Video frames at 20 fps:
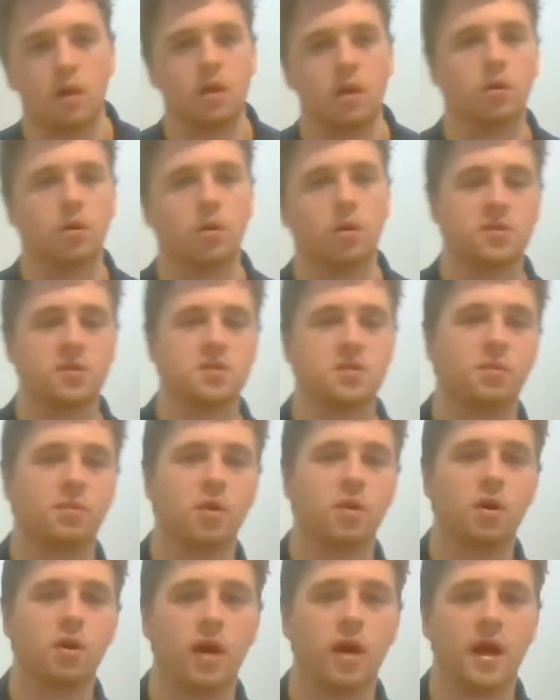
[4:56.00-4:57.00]
Awesome.
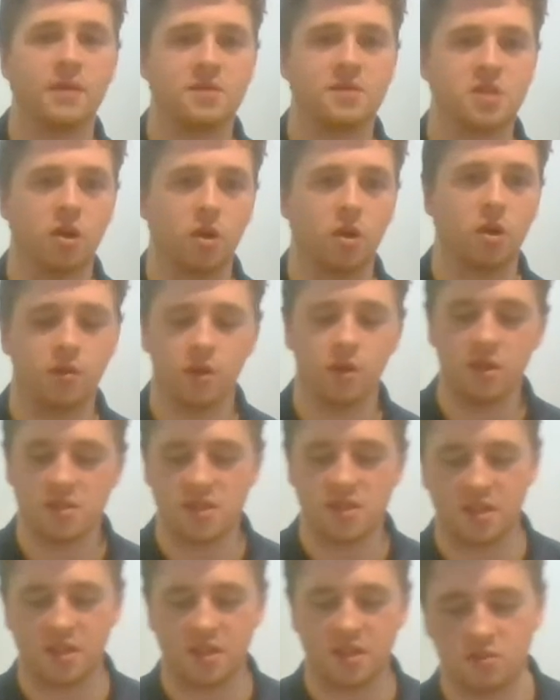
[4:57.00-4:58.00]
All right, so 30
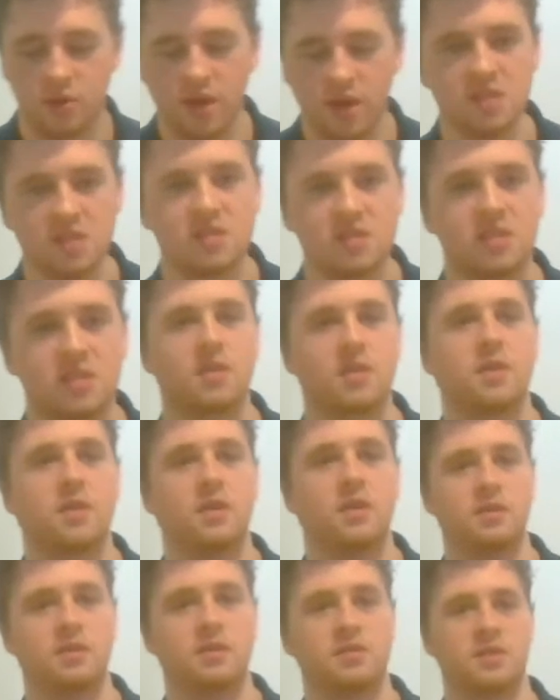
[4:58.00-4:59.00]
seconds rest.
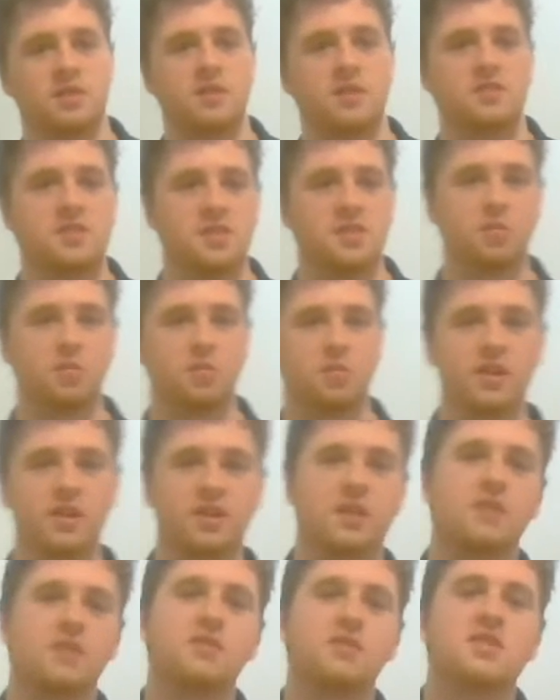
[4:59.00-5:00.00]
So give yourself a breather,
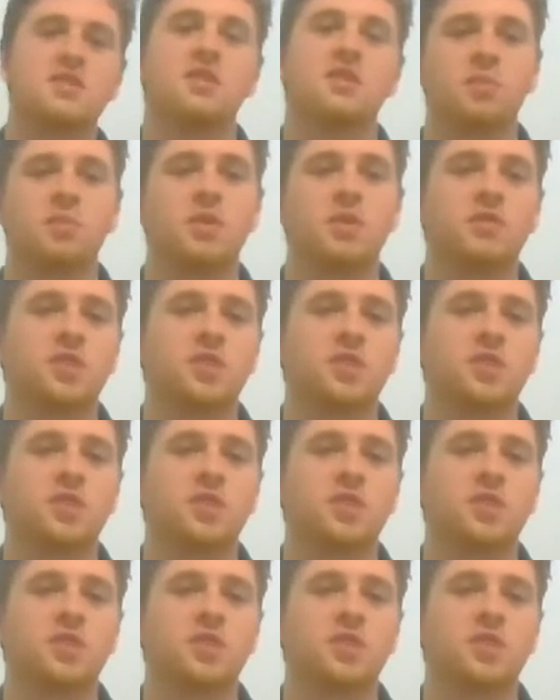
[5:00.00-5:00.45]
give yourself a bit of a